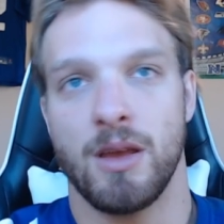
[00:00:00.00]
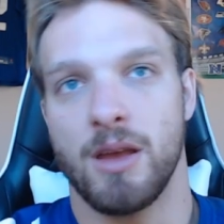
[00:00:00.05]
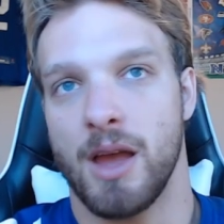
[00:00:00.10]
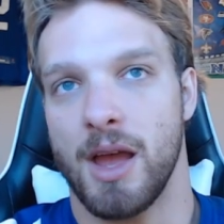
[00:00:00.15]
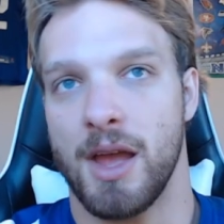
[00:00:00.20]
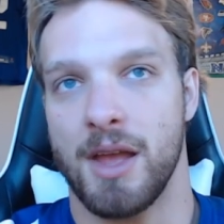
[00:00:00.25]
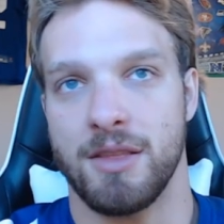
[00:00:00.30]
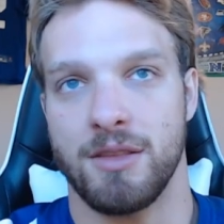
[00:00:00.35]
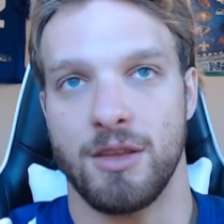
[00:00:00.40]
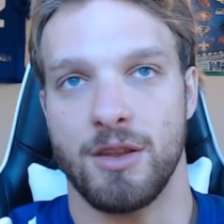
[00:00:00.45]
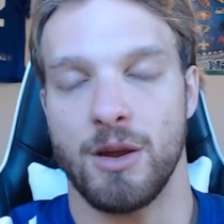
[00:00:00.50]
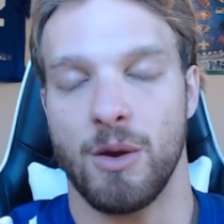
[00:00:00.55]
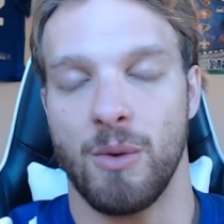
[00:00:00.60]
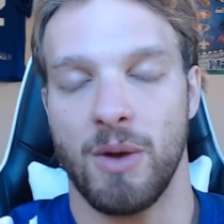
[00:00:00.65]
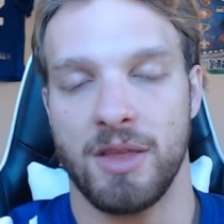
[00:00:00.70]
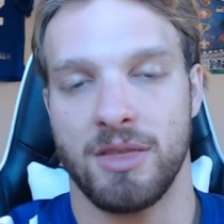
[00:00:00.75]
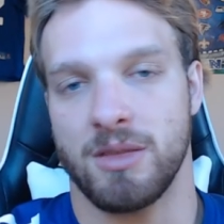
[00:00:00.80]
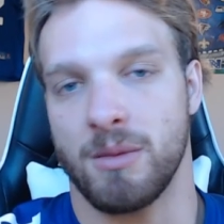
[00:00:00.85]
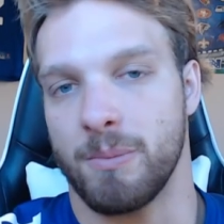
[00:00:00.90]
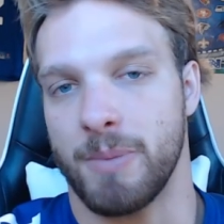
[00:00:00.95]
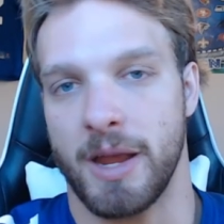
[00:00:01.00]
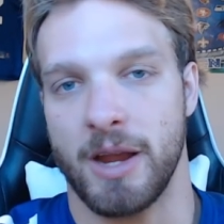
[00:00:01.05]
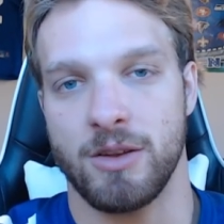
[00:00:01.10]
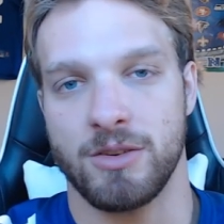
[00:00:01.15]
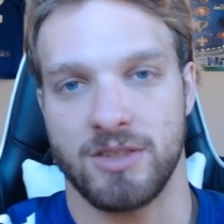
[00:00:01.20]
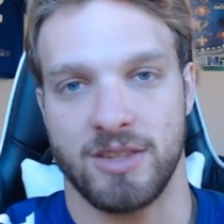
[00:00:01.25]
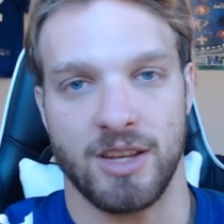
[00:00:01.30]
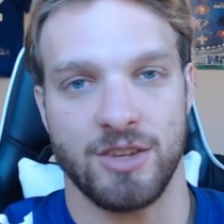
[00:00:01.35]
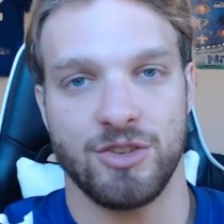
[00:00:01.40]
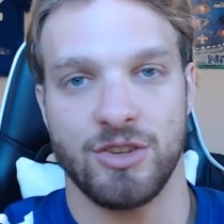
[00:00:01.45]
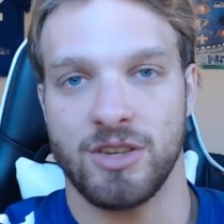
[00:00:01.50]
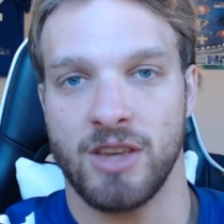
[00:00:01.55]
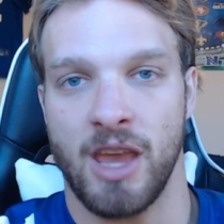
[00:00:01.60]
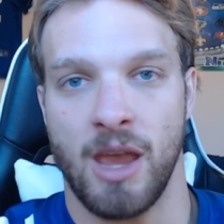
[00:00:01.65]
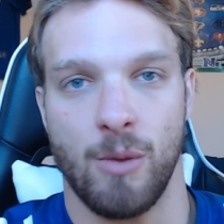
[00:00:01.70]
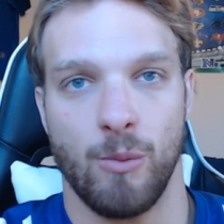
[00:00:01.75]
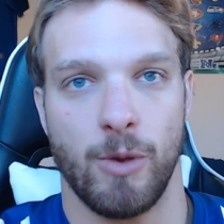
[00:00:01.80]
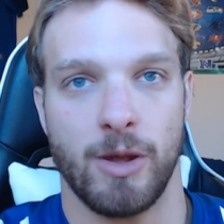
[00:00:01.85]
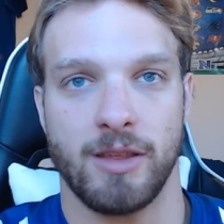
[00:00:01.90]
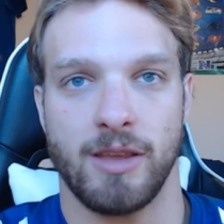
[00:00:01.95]
And you know what? The Bears, they just
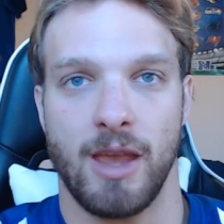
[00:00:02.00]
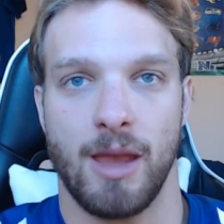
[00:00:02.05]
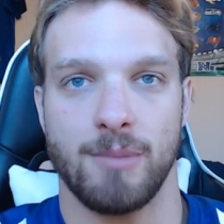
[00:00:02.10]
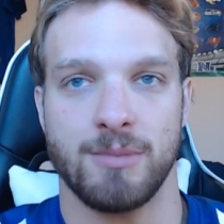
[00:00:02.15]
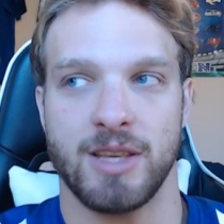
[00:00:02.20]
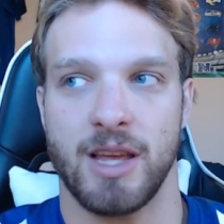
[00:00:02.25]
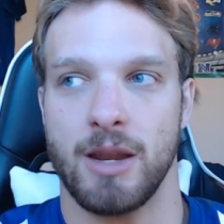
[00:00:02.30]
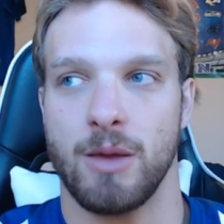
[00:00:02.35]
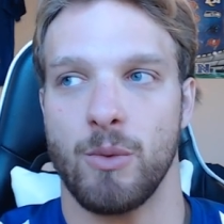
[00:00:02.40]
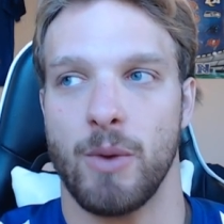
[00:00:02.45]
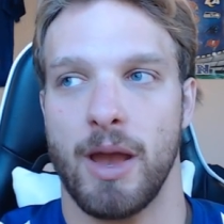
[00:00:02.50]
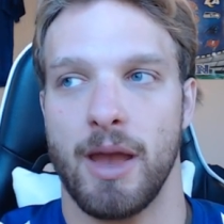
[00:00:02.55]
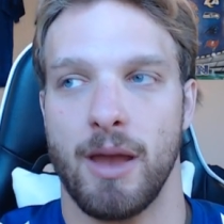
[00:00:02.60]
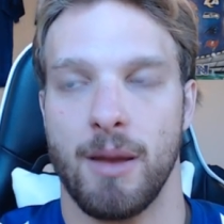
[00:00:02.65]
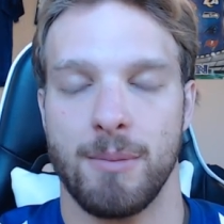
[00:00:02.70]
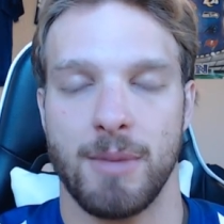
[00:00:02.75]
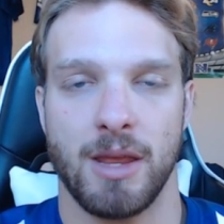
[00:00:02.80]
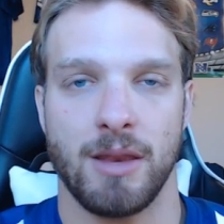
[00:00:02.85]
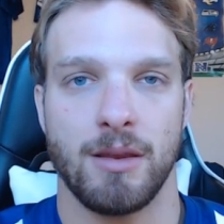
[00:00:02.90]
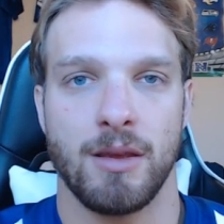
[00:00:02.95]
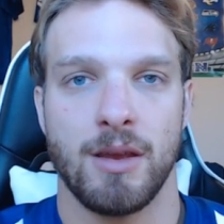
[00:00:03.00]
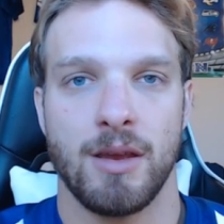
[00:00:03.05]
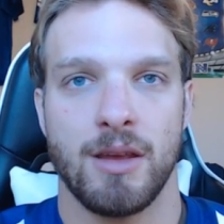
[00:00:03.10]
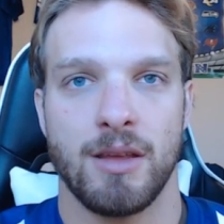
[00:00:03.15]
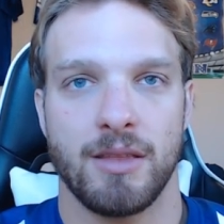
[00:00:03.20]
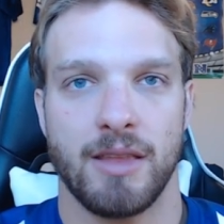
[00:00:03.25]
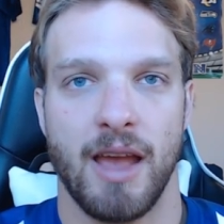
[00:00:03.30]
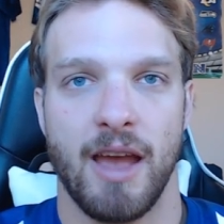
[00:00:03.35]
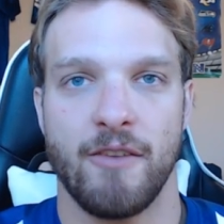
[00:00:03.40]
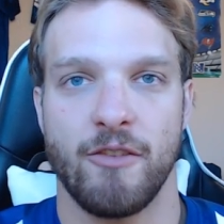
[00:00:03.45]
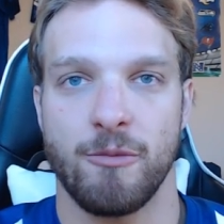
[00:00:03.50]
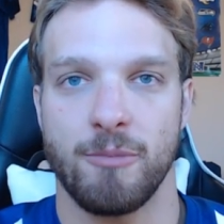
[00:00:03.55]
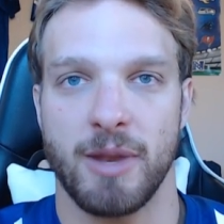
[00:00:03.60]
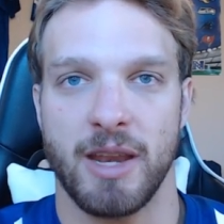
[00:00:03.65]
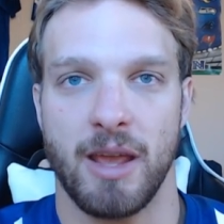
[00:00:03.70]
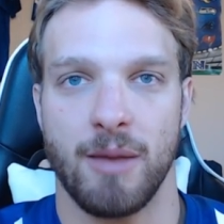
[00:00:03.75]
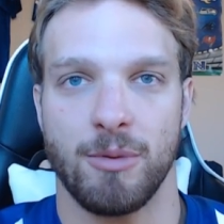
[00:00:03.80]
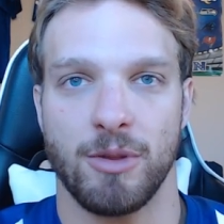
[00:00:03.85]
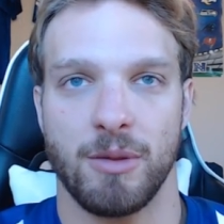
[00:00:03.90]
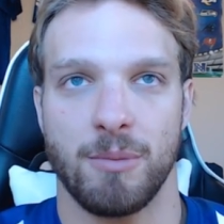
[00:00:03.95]
can't win games anyway. I mean, they haven't been
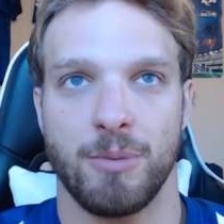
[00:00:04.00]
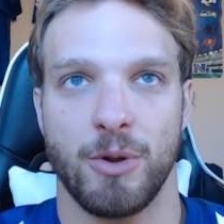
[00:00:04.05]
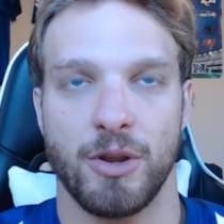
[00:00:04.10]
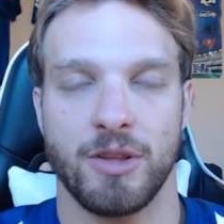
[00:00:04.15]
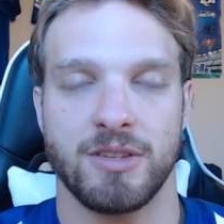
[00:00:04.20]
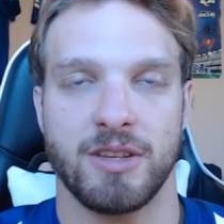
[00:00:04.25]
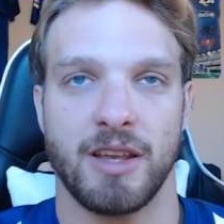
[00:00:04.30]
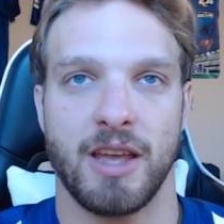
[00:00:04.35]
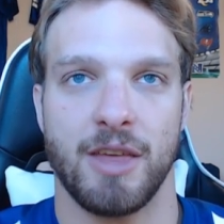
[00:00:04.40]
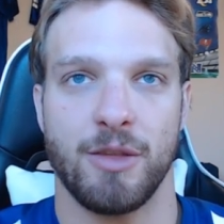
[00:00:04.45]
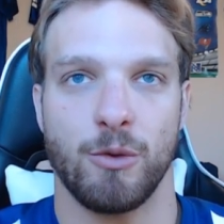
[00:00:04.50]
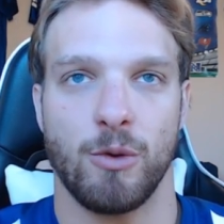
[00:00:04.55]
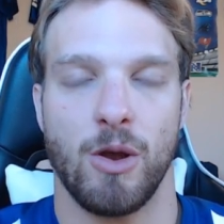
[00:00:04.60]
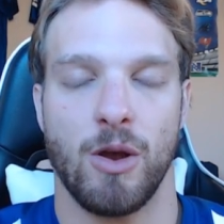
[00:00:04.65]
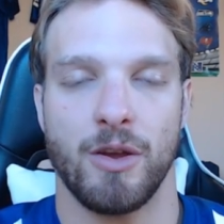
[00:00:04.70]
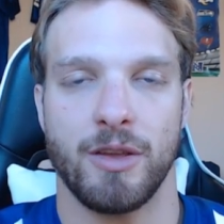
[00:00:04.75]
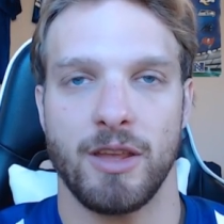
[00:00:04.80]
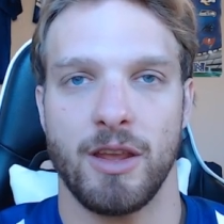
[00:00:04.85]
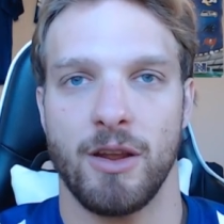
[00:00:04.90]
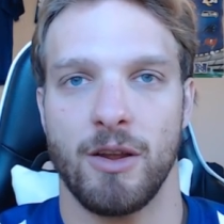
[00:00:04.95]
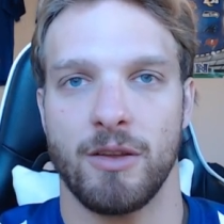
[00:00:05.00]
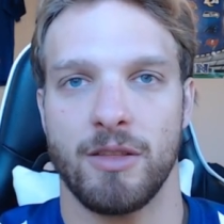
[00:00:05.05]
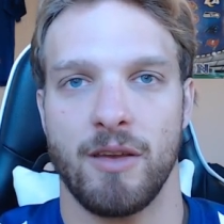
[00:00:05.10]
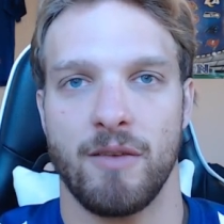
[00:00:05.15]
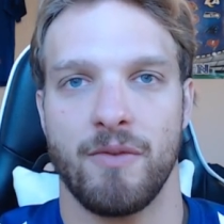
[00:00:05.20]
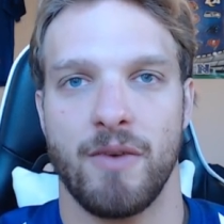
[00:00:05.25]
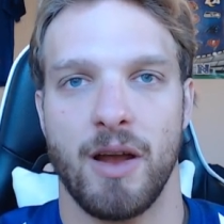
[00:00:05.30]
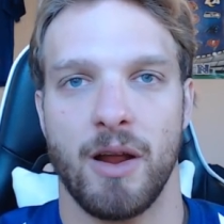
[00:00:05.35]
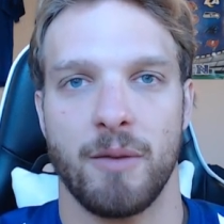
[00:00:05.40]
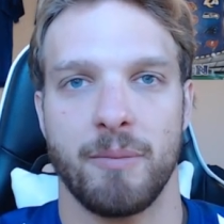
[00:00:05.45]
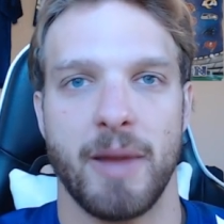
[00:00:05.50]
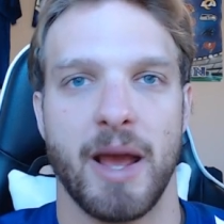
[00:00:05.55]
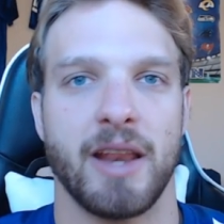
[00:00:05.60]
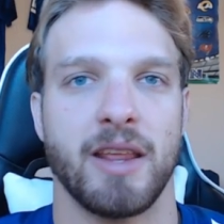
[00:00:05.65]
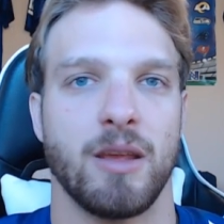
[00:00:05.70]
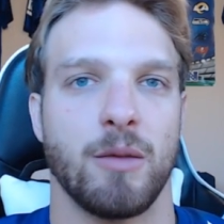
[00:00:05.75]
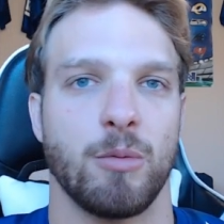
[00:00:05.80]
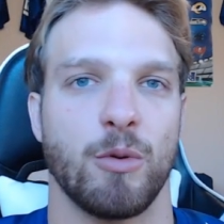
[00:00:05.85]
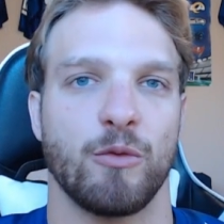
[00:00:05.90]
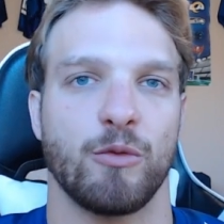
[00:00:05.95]
able to put it together all year. They fired Matt
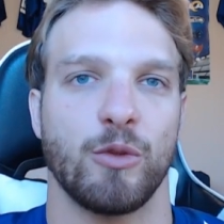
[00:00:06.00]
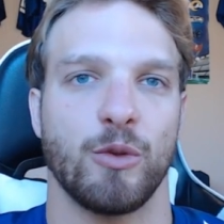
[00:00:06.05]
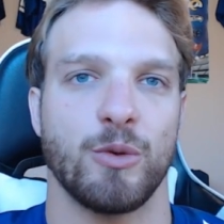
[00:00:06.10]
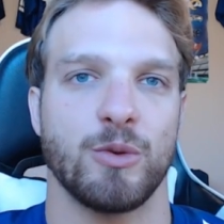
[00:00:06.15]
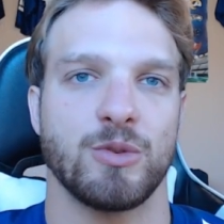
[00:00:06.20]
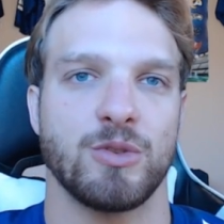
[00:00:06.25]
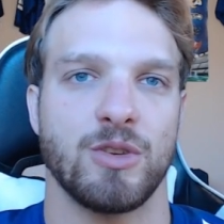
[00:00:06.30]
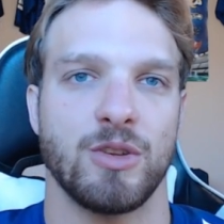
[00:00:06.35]
Eberflus.